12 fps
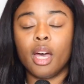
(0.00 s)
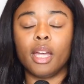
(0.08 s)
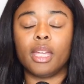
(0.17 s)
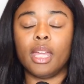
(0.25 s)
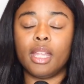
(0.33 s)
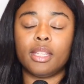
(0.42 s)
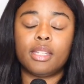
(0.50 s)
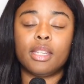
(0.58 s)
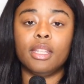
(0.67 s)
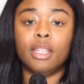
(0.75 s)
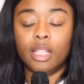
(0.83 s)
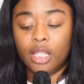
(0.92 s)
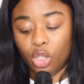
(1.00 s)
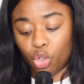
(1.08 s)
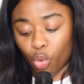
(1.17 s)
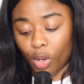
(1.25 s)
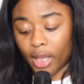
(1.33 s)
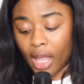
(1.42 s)
against the
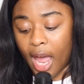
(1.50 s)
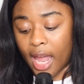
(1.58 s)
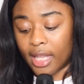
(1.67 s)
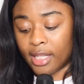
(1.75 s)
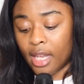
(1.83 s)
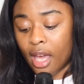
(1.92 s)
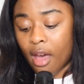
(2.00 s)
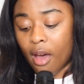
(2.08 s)
Detroit Lions.